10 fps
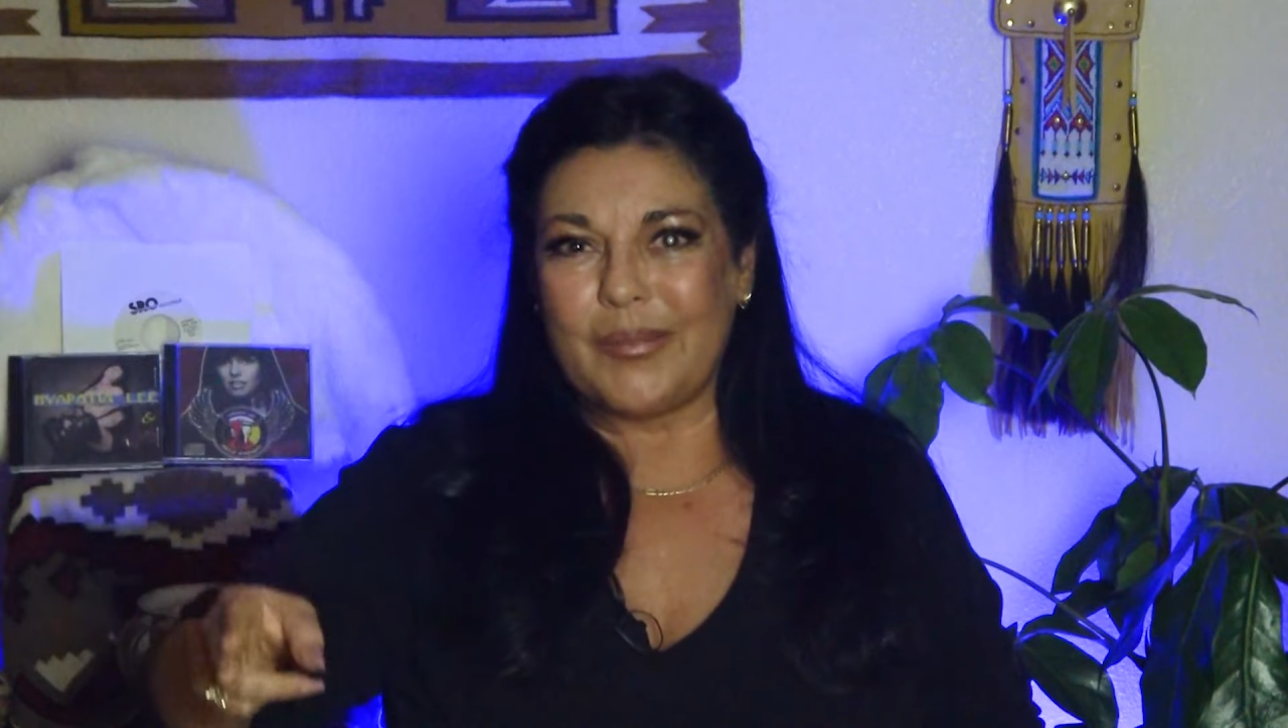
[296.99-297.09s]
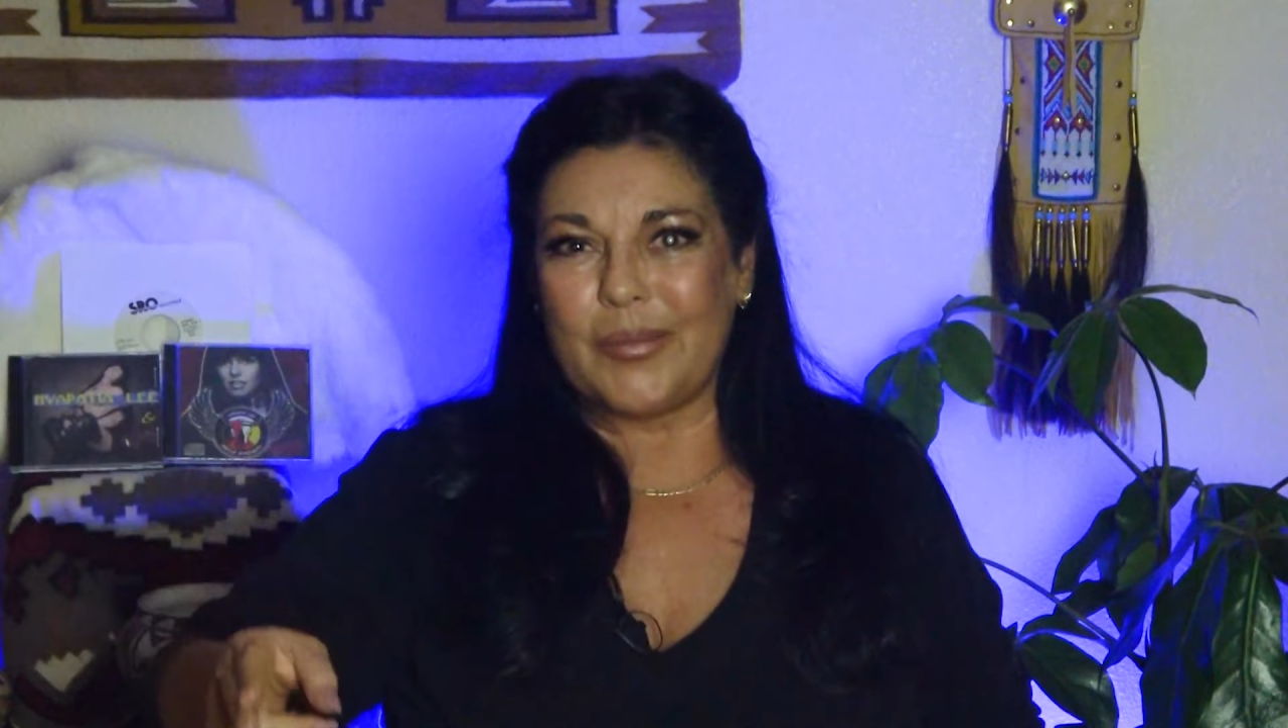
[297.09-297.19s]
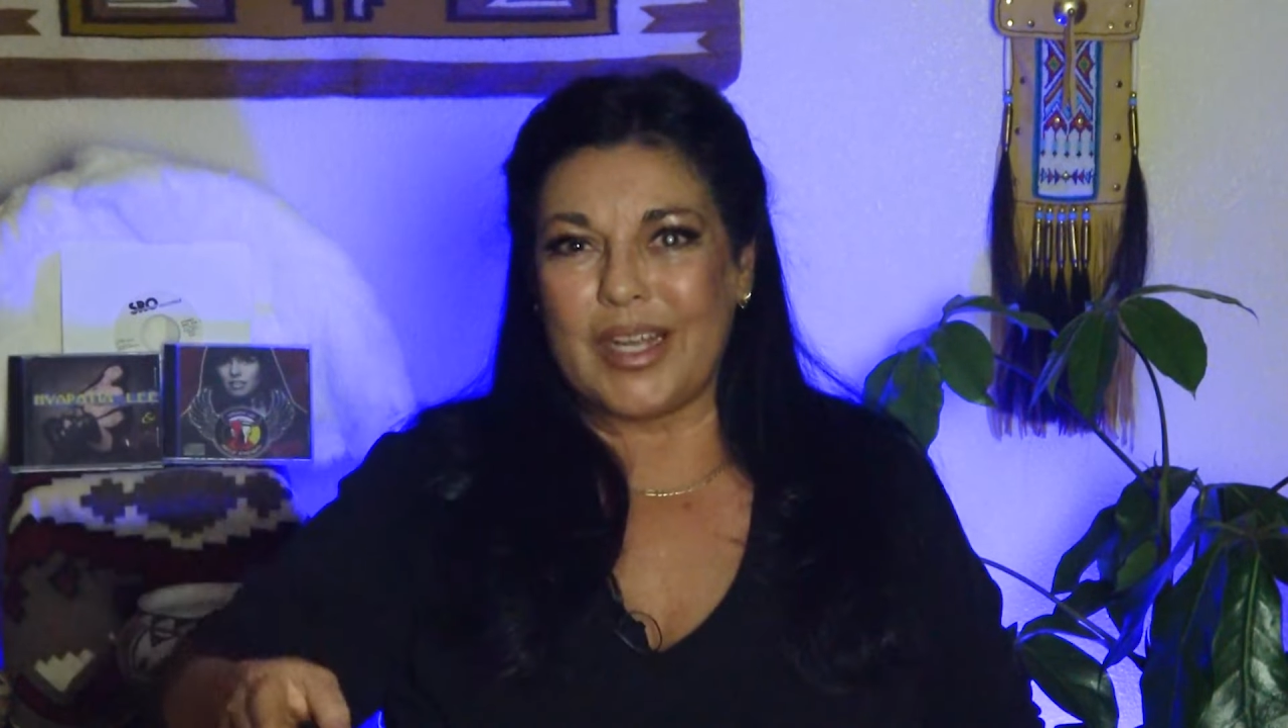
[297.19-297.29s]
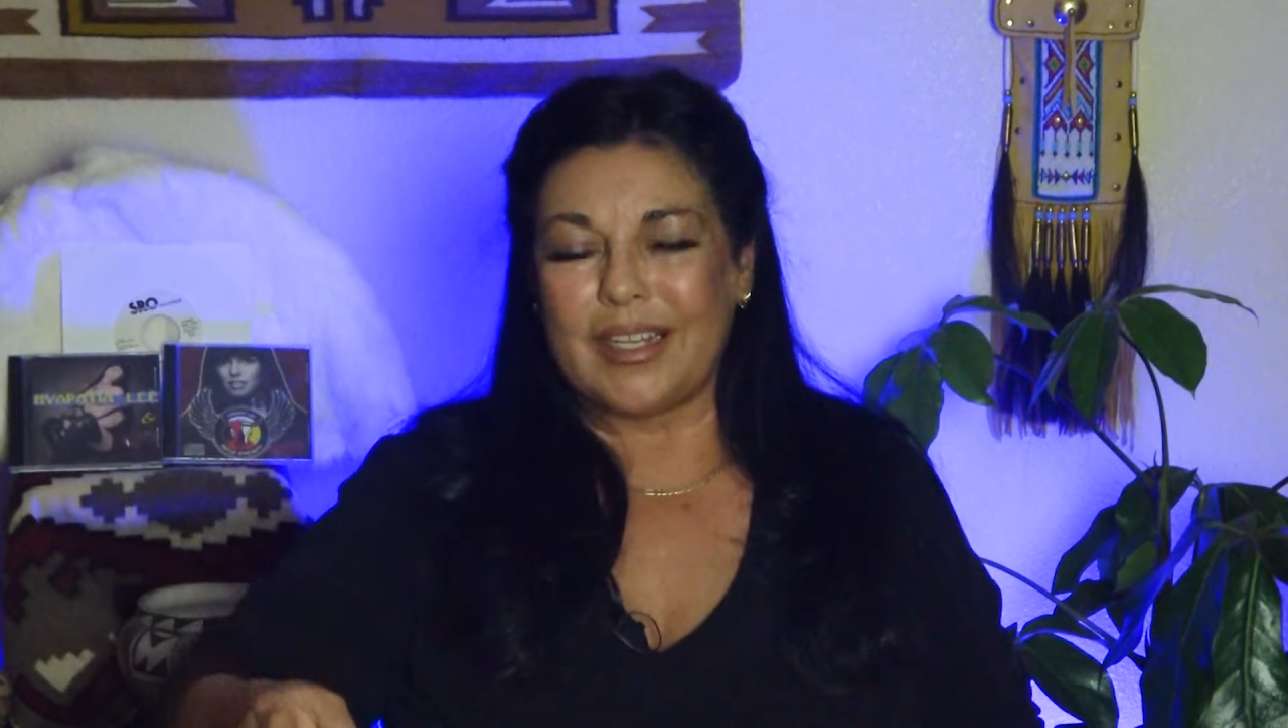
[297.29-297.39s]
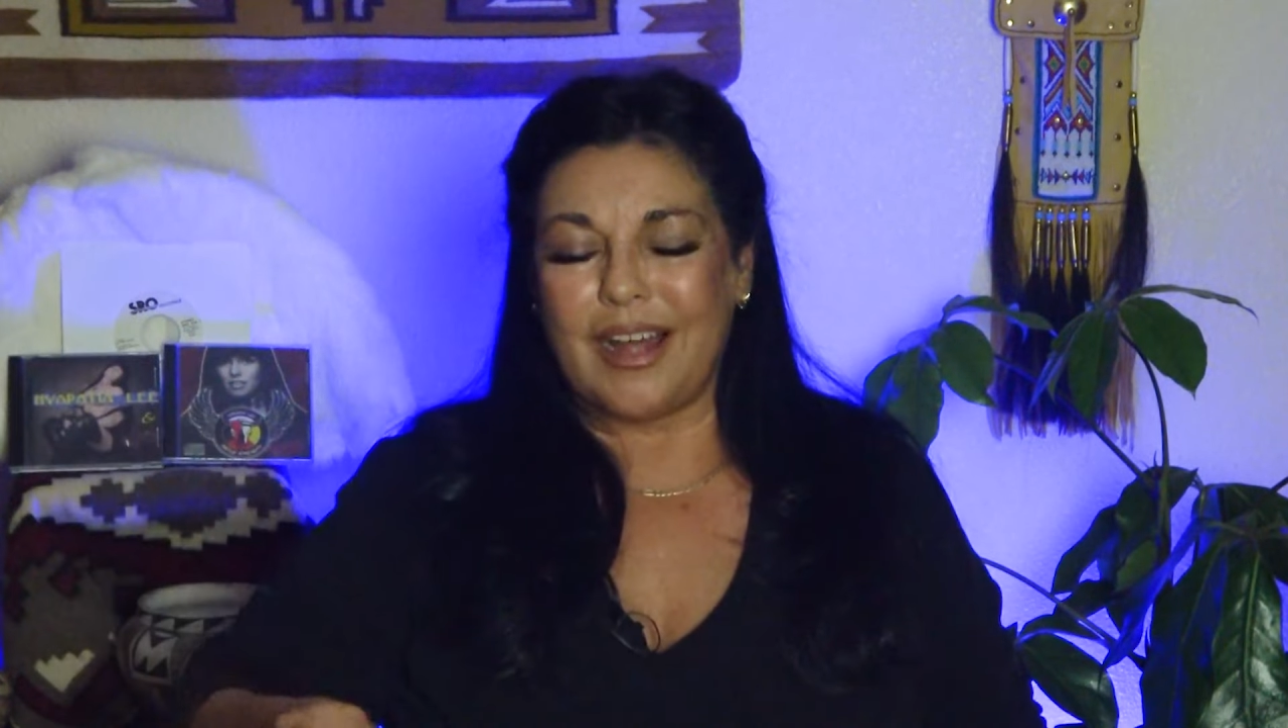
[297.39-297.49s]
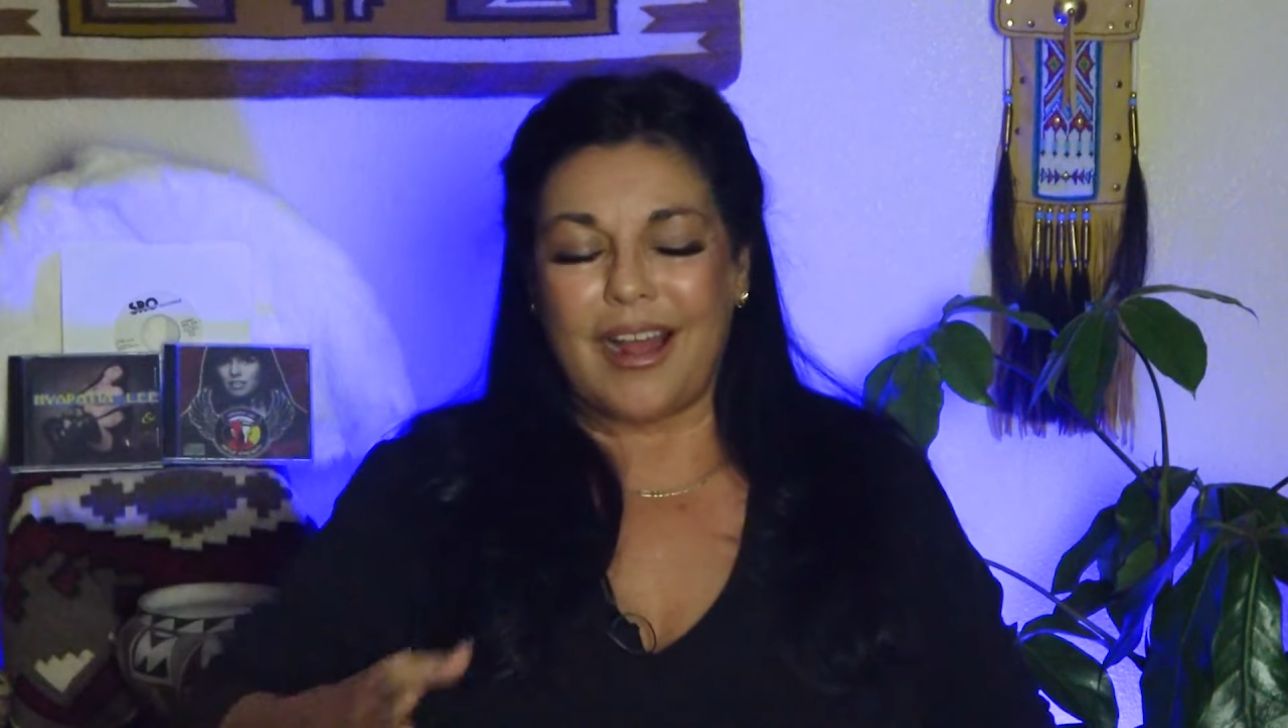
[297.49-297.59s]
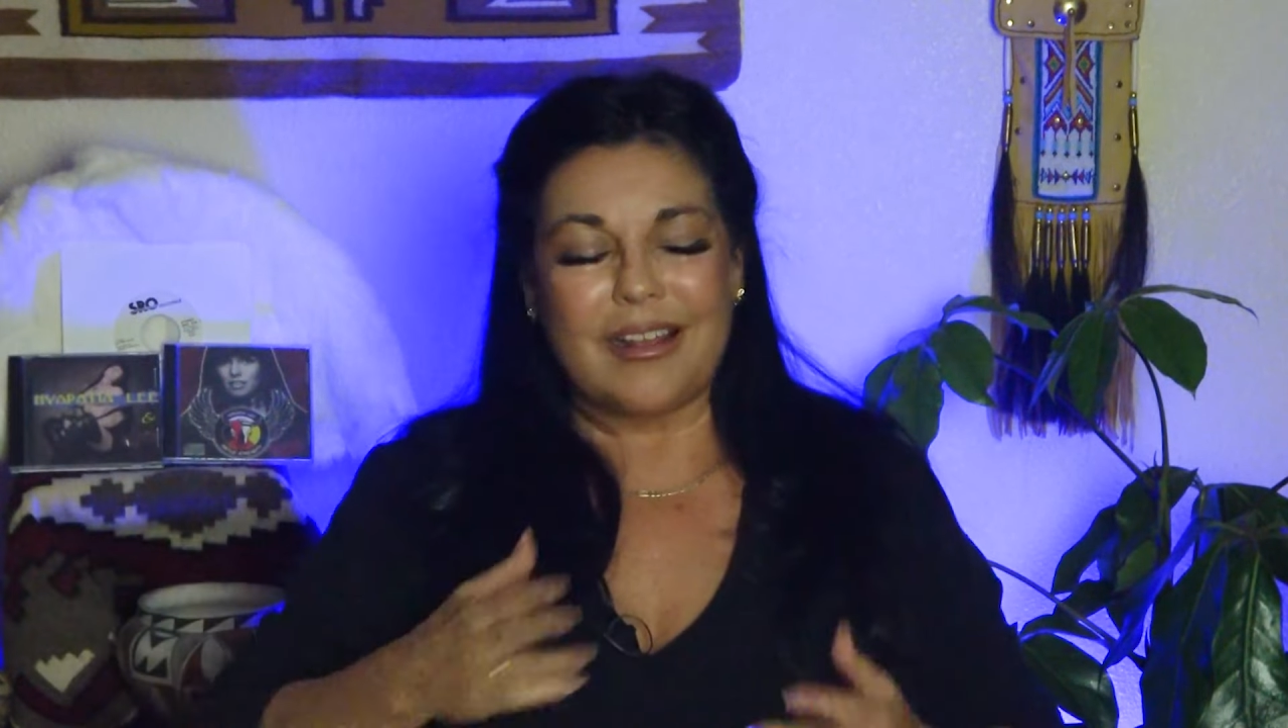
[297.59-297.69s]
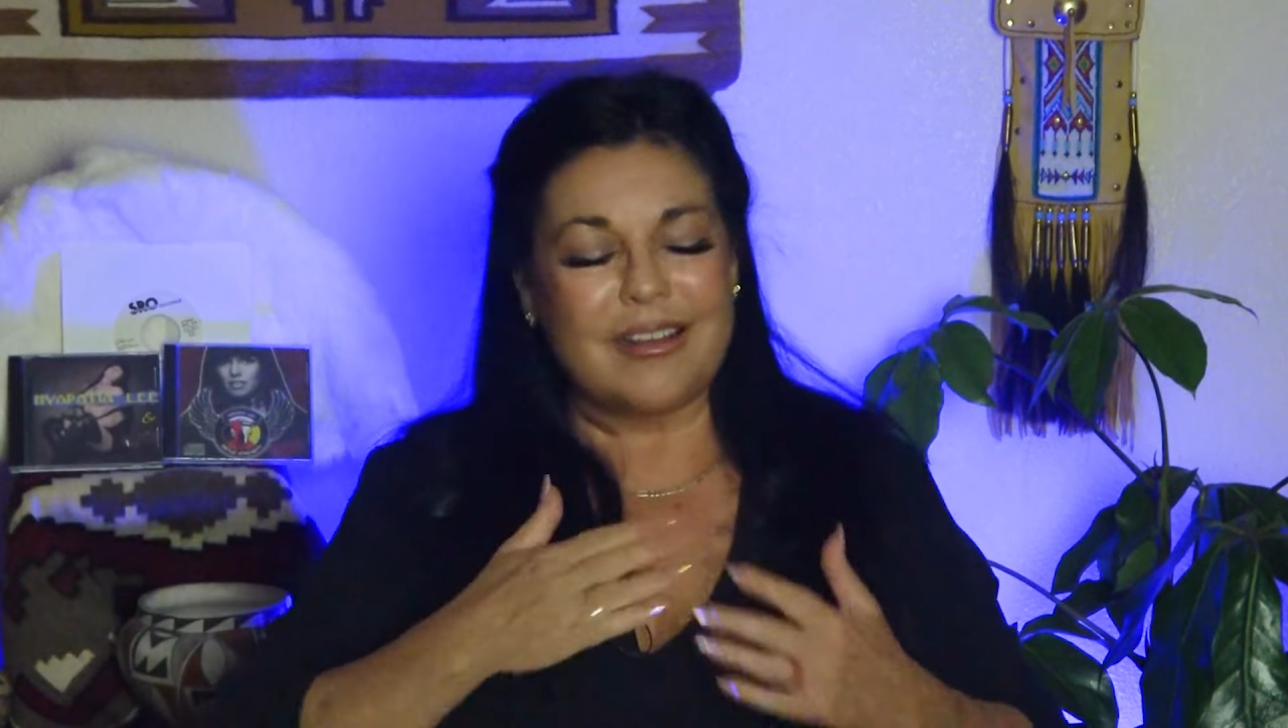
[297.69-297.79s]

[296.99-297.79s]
Medlock.